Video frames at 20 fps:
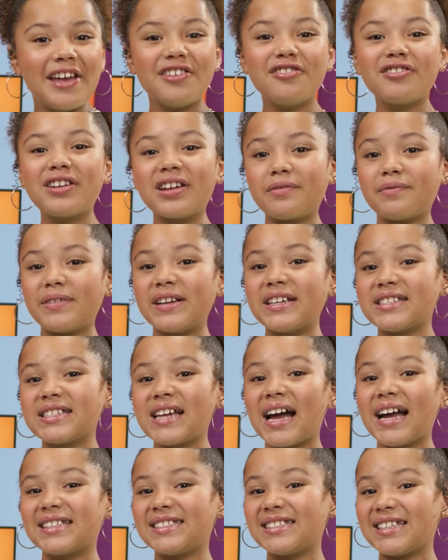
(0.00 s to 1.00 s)
You can
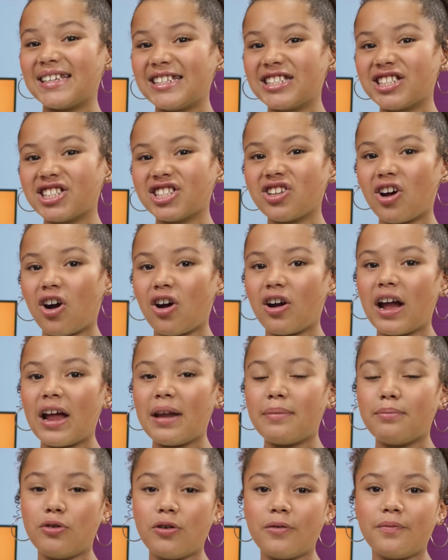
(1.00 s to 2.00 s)
resize each star
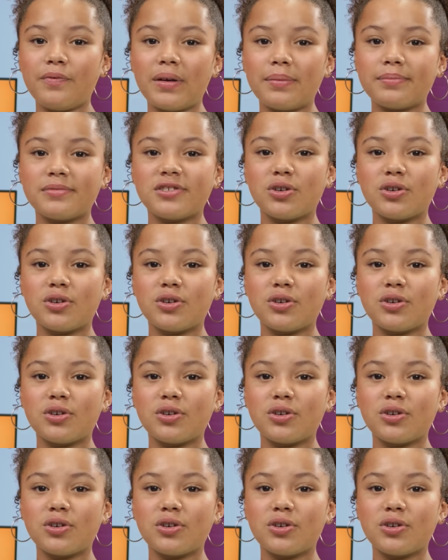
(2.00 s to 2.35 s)
and move them